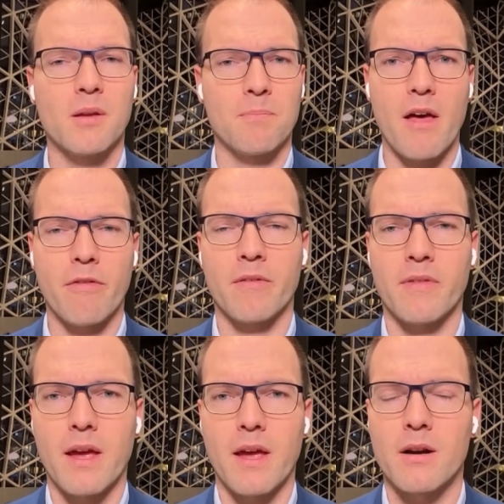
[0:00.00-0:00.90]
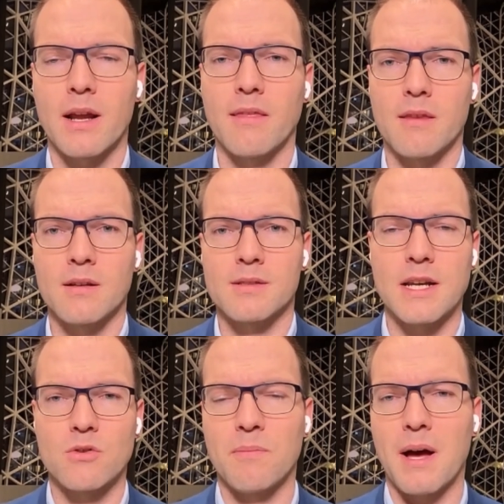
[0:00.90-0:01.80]
public bath there and the
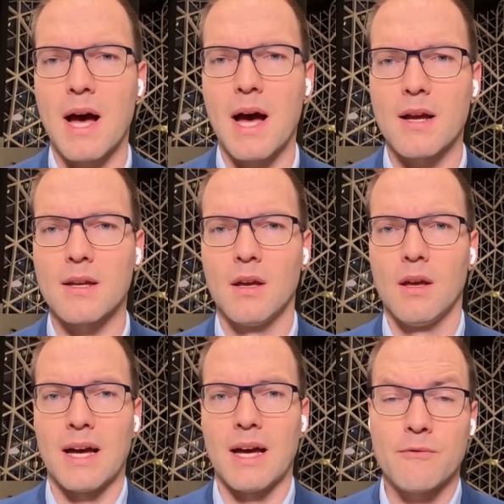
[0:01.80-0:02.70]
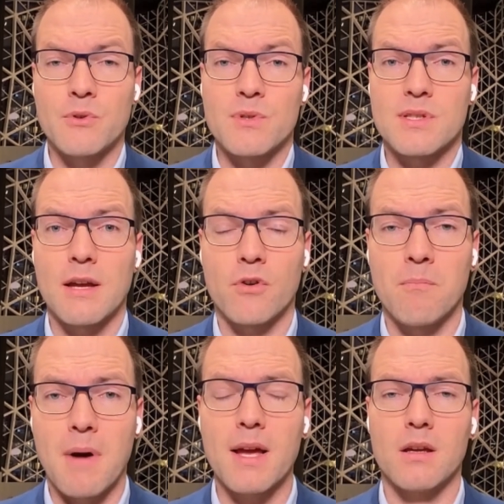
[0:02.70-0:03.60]
central park, I have to say,
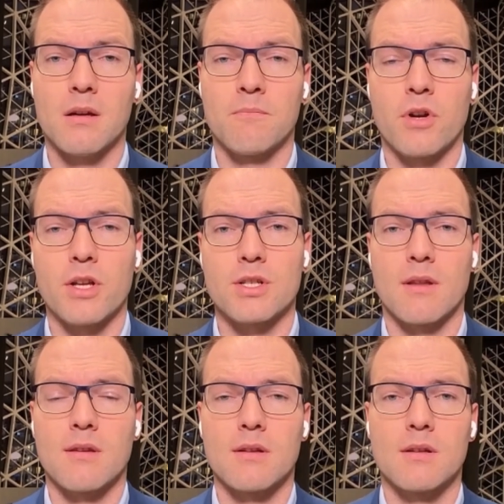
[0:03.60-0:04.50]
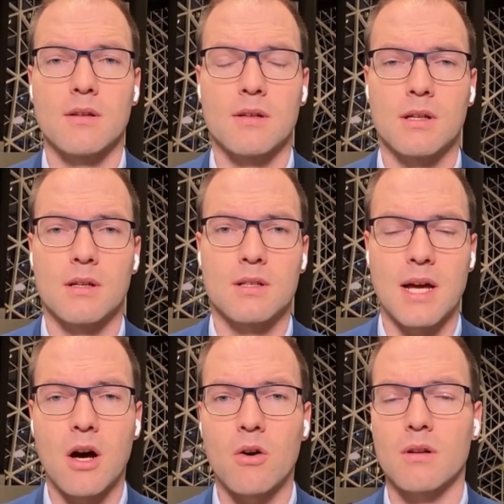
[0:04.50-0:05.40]
from my impression, the
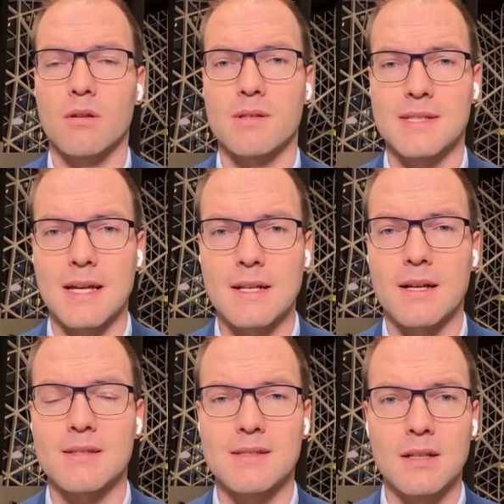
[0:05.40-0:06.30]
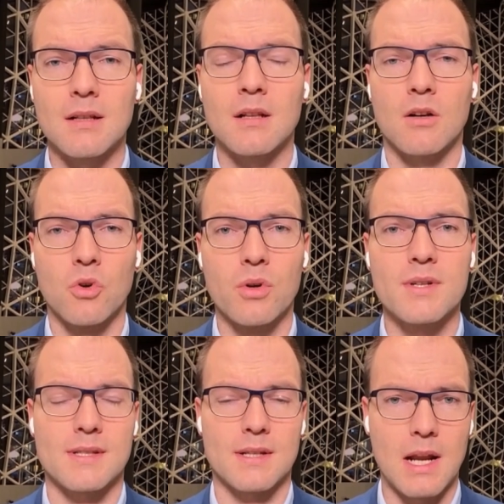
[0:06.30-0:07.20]
town center still
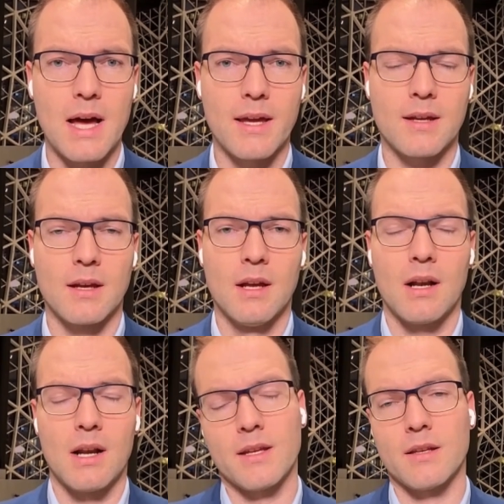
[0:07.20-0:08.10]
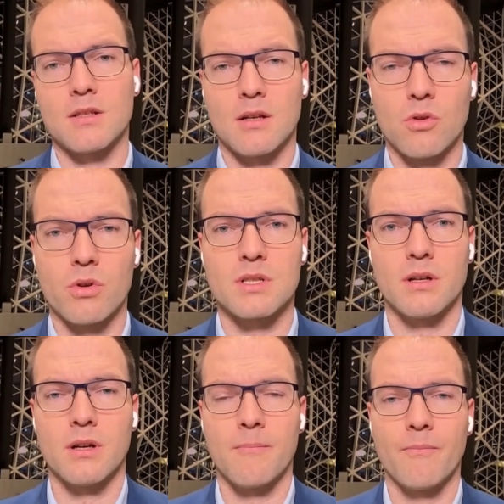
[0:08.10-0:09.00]
looks alike like it looked
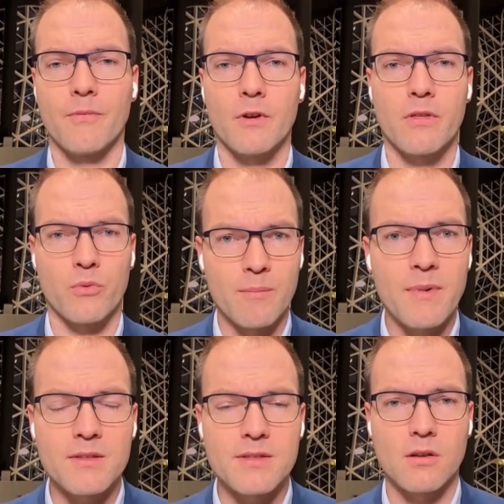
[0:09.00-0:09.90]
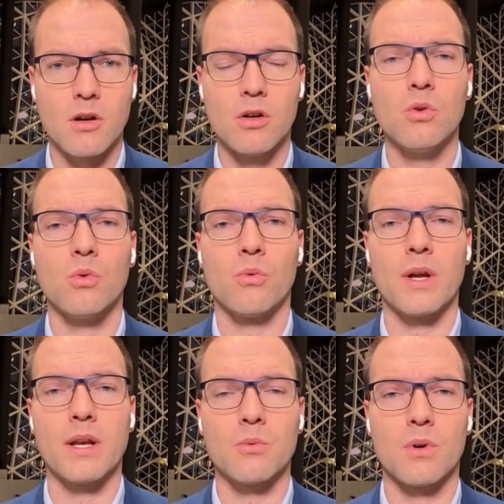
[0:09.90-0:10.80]
3 months ago
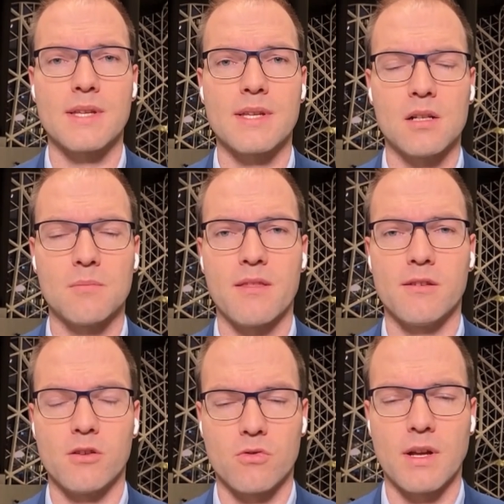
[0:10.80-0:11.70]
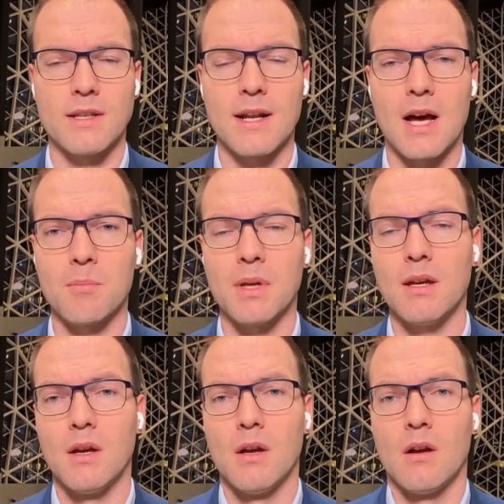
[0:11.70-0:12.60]
when it was held by the Ukrainian
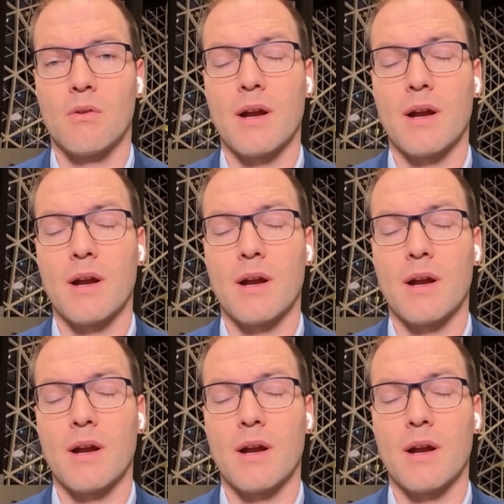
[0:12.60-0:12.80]
army.